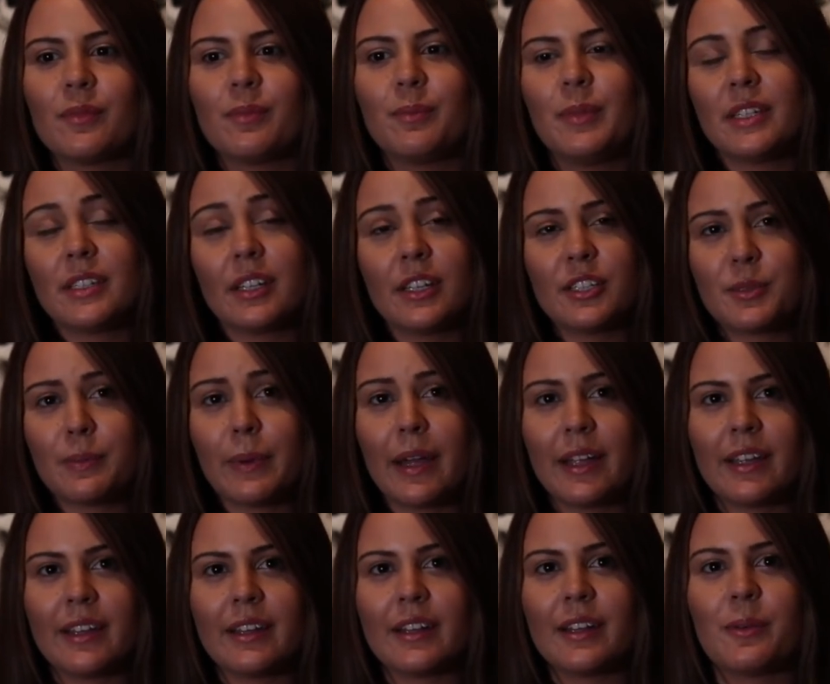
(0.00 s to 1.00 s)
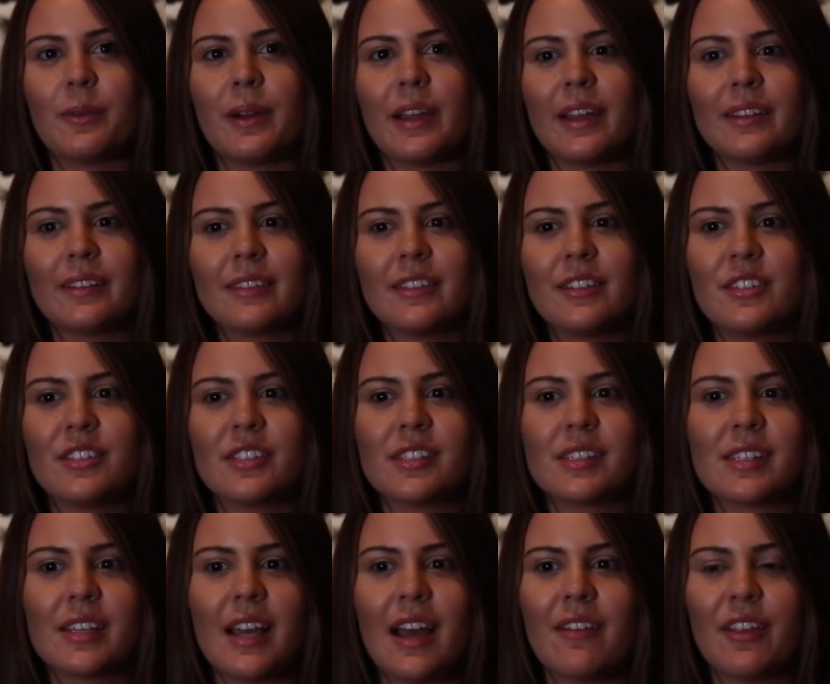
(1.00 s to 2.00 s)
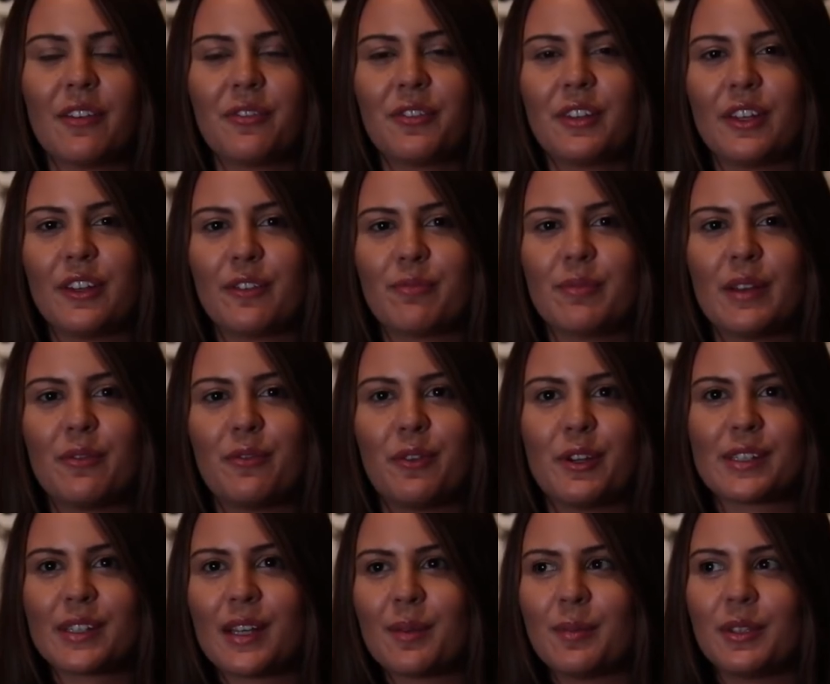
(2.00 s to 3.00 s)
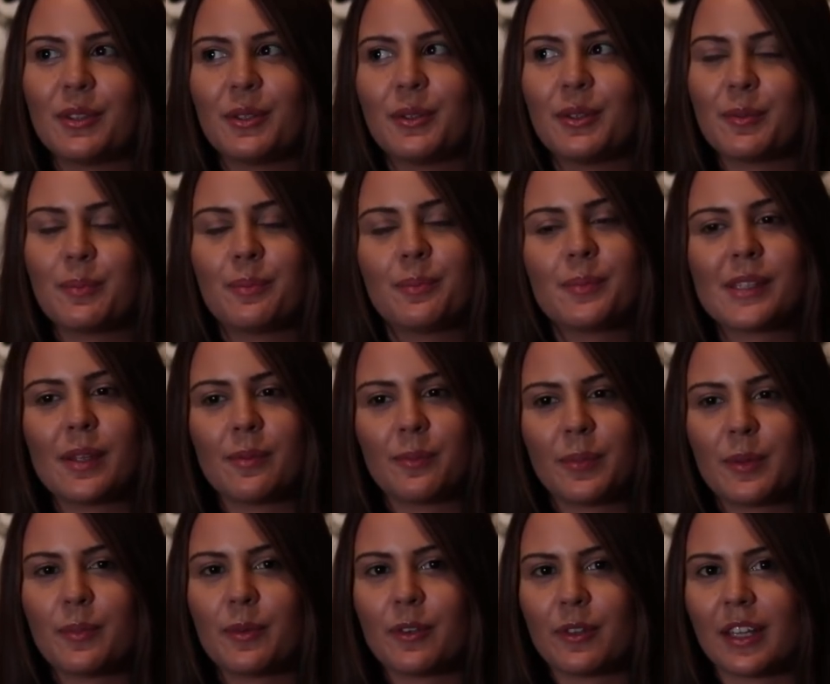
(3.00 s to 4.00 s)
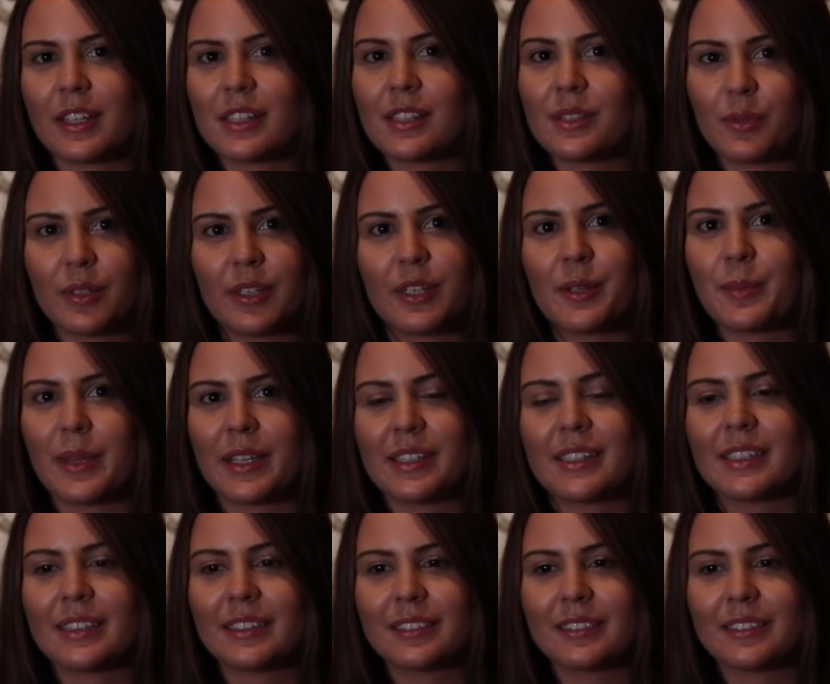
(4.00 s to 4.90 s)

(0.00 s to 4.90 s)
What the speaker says: be touched by it in a way. And just to have that feeling of my voice coming through to some people, that's really amazing.